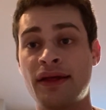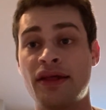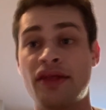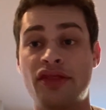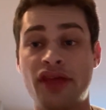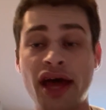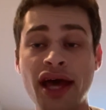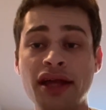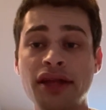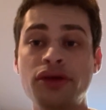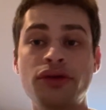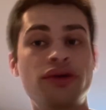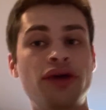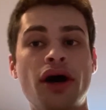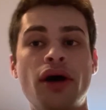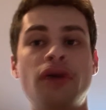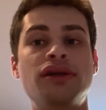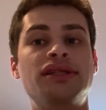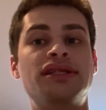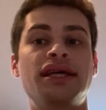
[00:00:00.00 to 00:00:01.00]
Then you
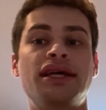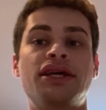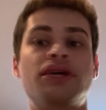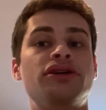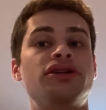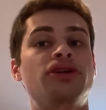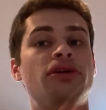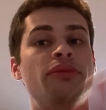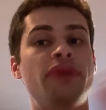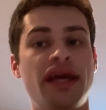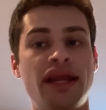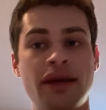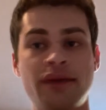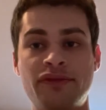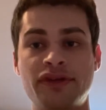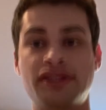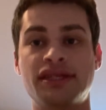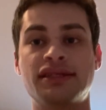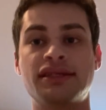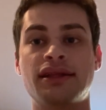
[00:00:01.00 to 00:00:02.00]
go and take your domain
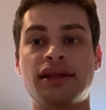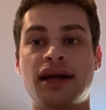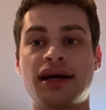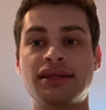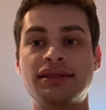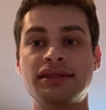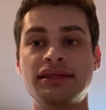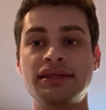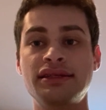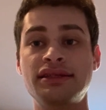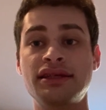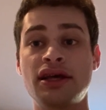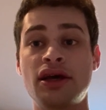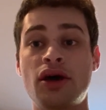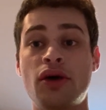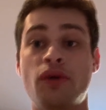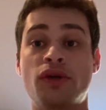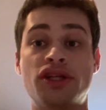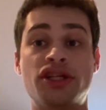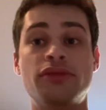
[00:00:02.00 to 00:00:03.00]
emphasis classes,
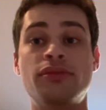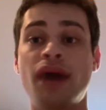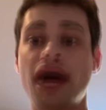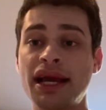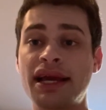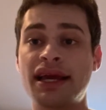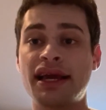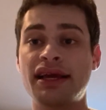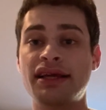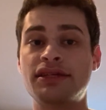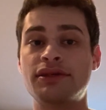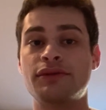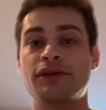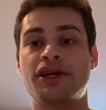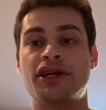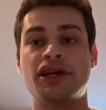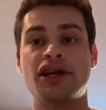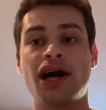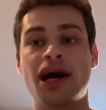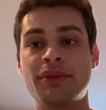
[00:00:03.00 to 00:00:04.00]
which in my case, for
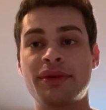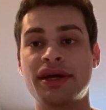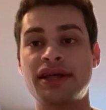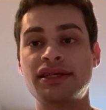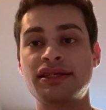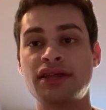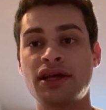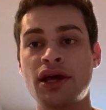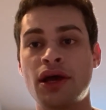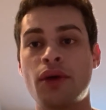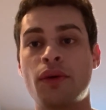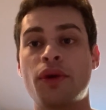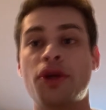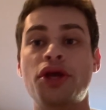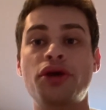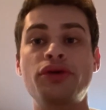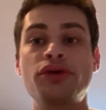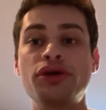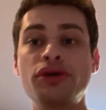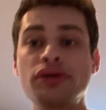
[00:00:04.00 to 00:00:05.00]
economics, where
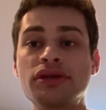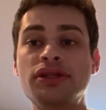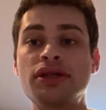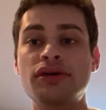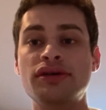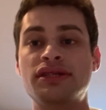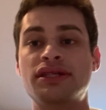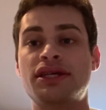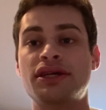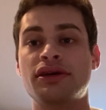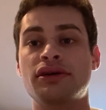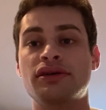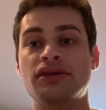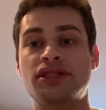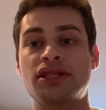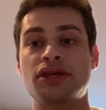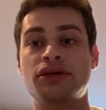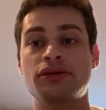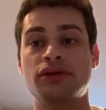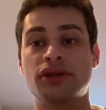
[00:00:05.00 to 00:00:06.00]
you use those
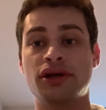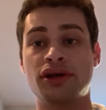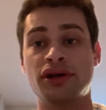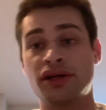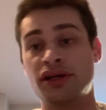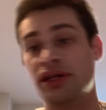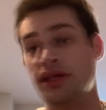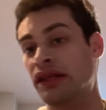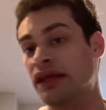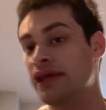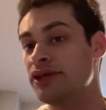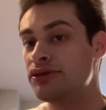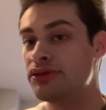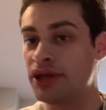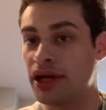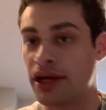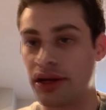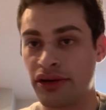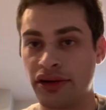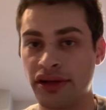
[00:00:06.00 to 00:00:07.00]
skills that you learned in the
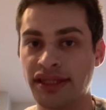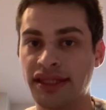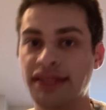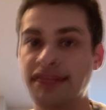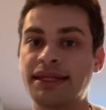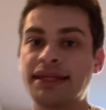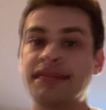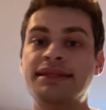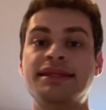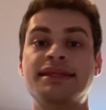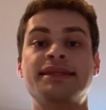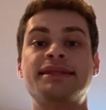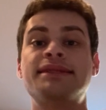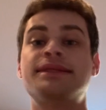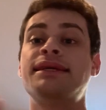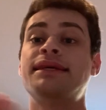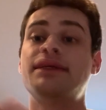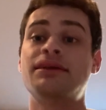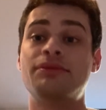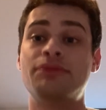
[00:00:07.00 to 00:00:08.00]
introductory statistics
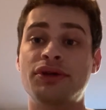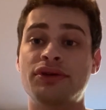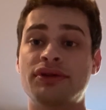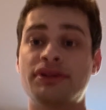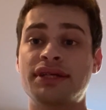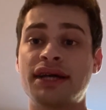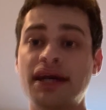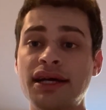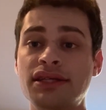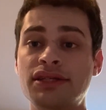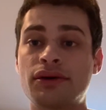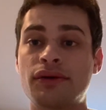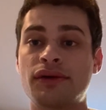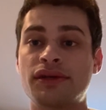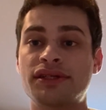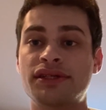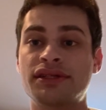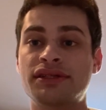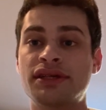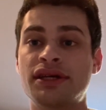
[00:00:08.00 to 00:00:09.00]
and computer science
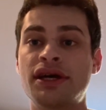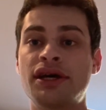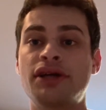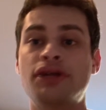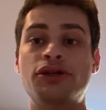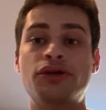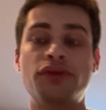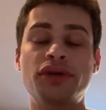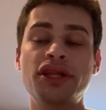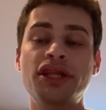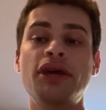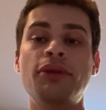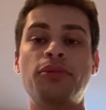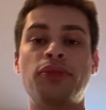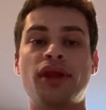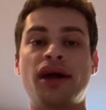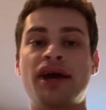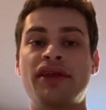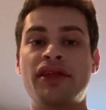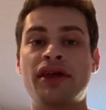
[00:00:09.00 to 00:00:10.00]
courses to really
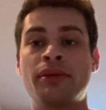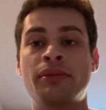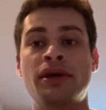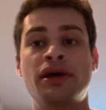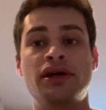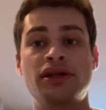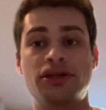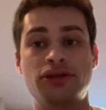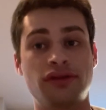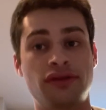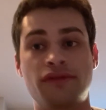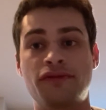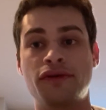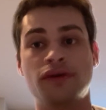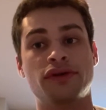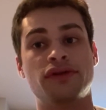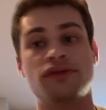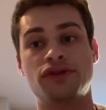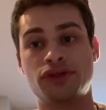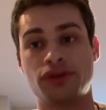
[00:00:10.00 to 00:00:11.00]
apply them to the field of